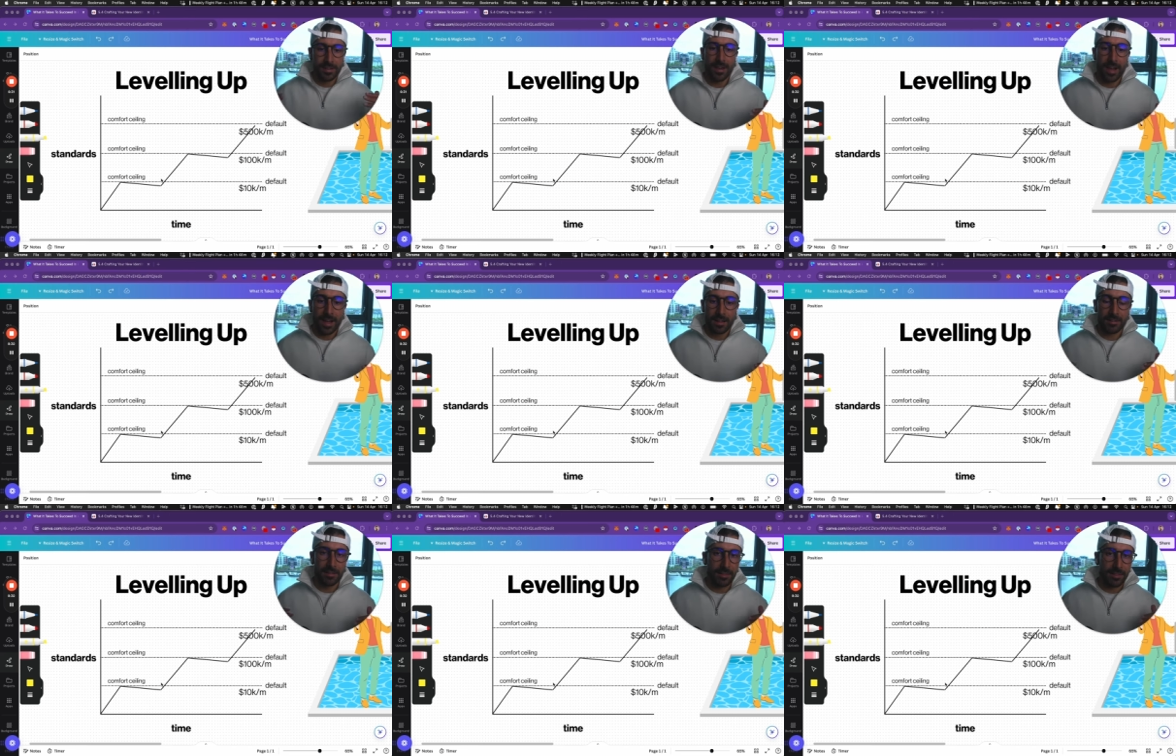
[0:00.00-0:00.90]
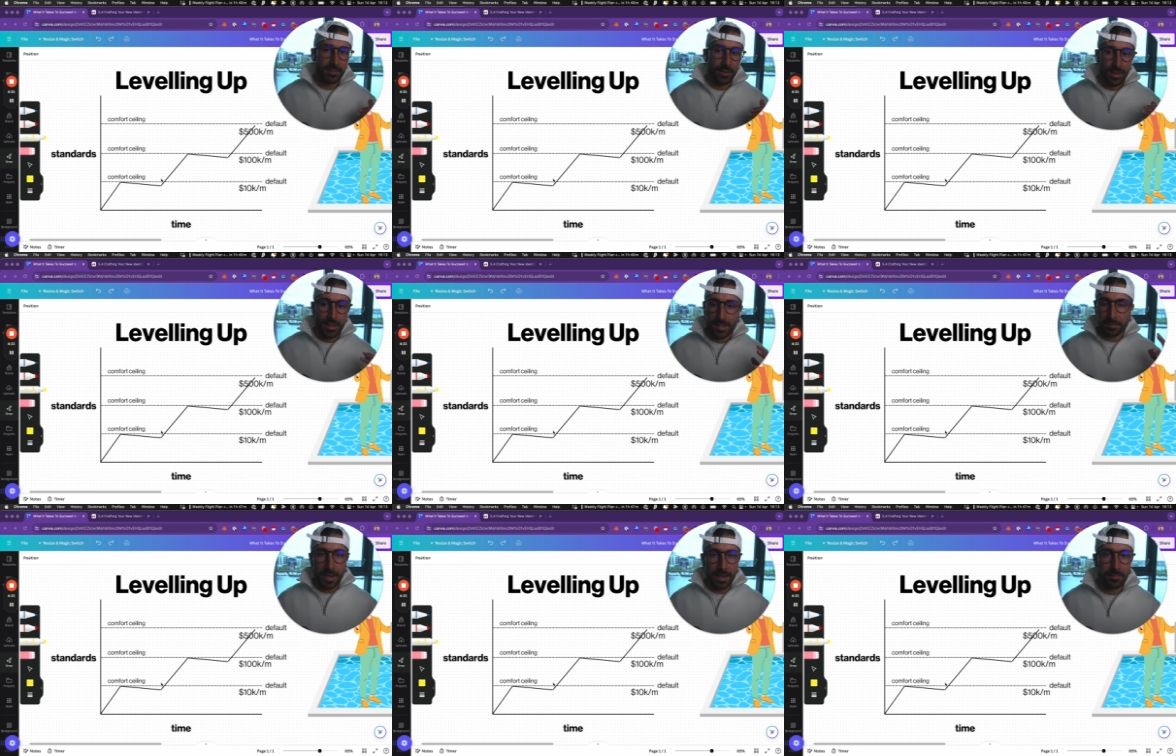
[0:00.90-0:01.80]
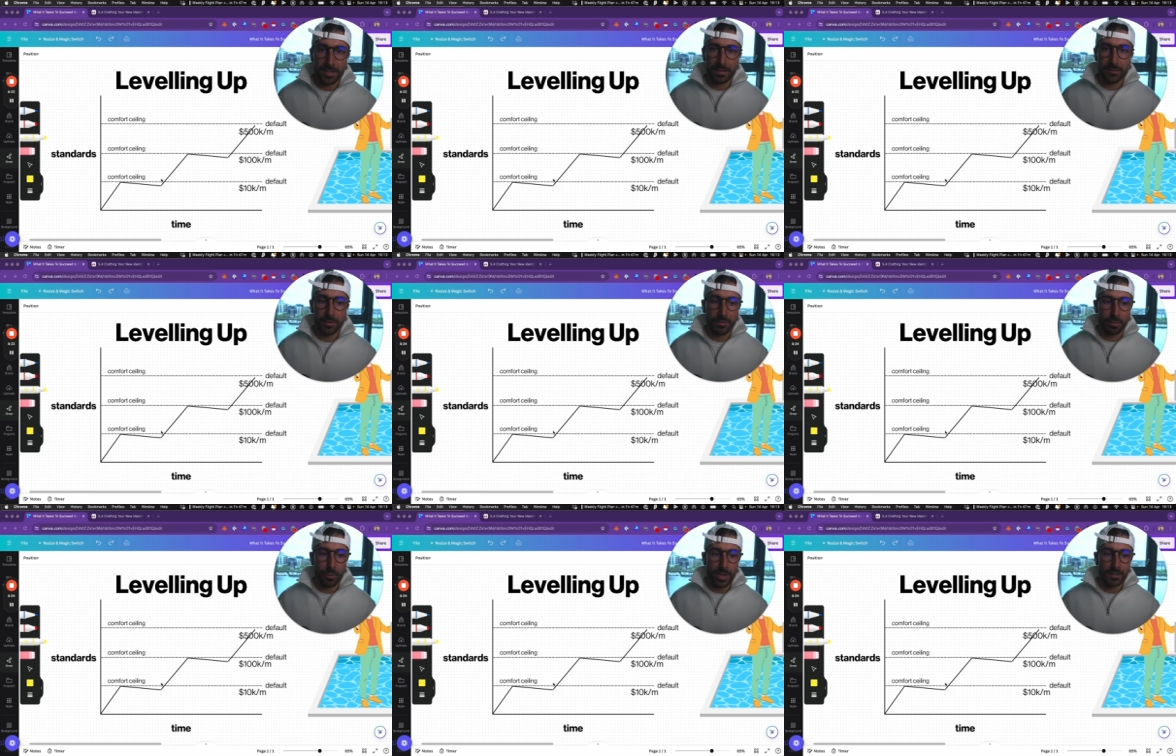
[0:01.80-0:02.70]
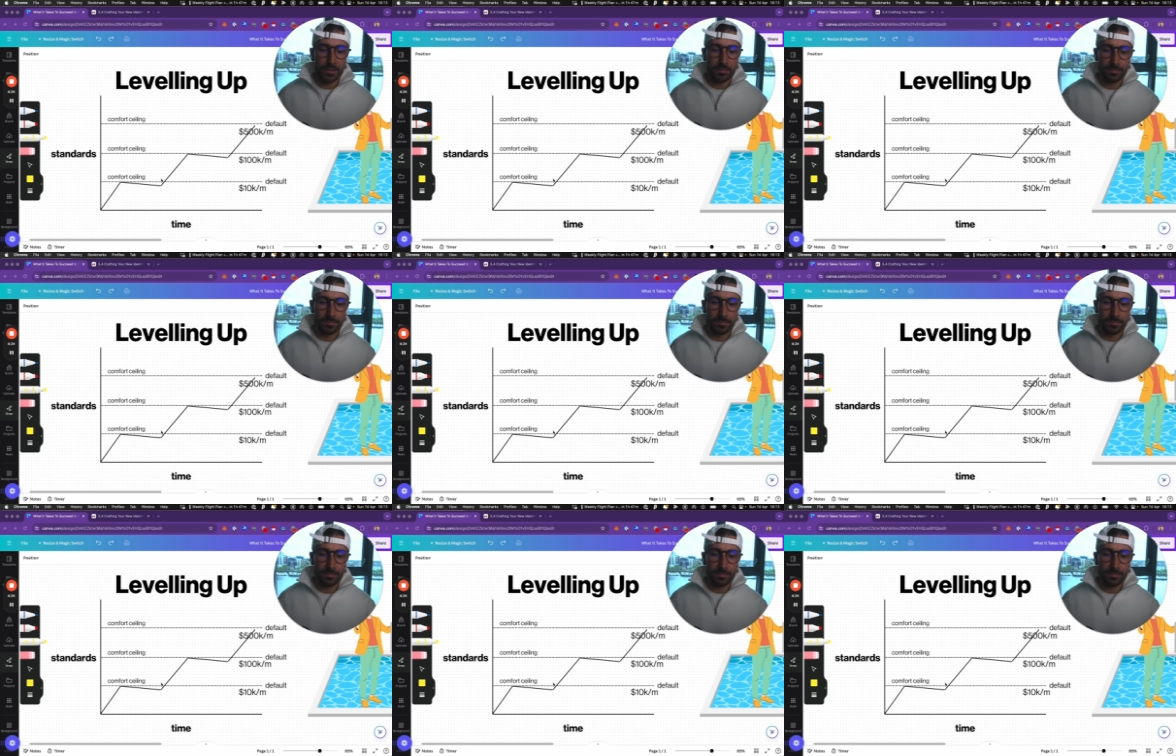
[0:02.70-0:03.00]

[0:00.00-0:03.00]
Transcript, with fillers: and this manifests in a few different ways.